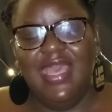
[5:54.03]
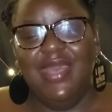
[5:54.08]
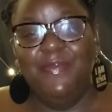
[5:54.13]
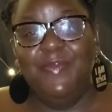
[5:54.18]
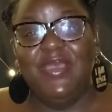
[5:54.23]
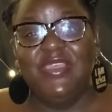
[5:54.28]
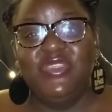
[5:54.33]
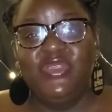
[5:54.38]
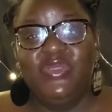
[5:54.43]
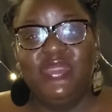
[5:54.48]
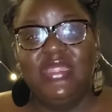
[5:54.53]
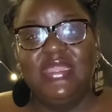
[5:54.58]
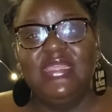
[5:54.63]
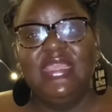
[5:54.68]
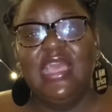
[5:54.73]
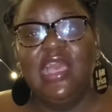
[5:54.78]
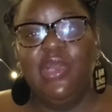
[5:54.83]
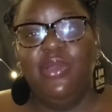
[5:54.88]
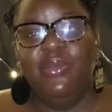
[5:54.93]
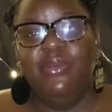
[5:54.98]
personally
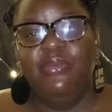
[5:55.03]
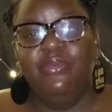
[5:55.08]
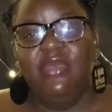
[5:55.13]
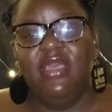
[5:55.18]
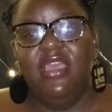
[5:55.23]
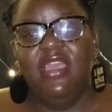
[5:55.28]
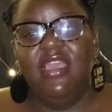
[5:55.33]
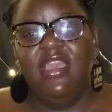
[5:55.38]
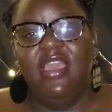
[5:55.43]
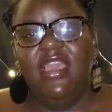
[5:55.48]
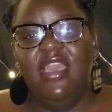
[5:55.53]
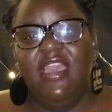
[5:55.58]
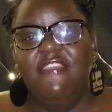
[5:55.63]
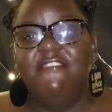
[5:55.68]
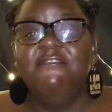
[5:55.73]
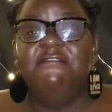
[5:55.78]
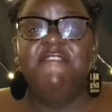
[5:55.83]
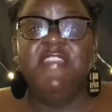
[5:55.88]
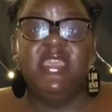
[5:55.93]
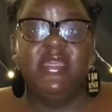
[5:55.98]
how I
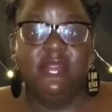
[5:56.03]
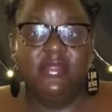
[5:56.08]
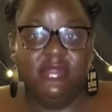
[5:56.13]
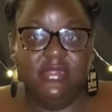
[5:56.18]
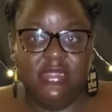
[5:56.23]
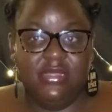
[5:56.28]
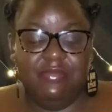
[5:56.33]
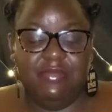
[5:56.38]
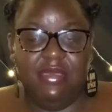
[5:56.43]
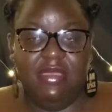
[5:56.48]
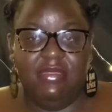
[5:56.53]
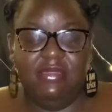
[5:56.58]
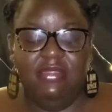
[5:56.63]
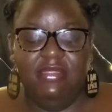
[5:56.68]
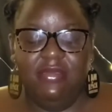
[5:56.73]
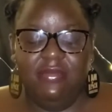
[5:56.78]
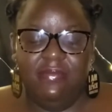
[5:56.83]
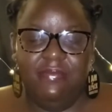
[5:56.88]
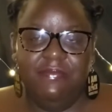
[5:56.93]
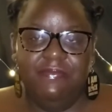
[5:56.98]
feel about
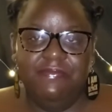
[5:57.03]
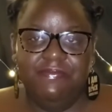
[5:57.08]
them.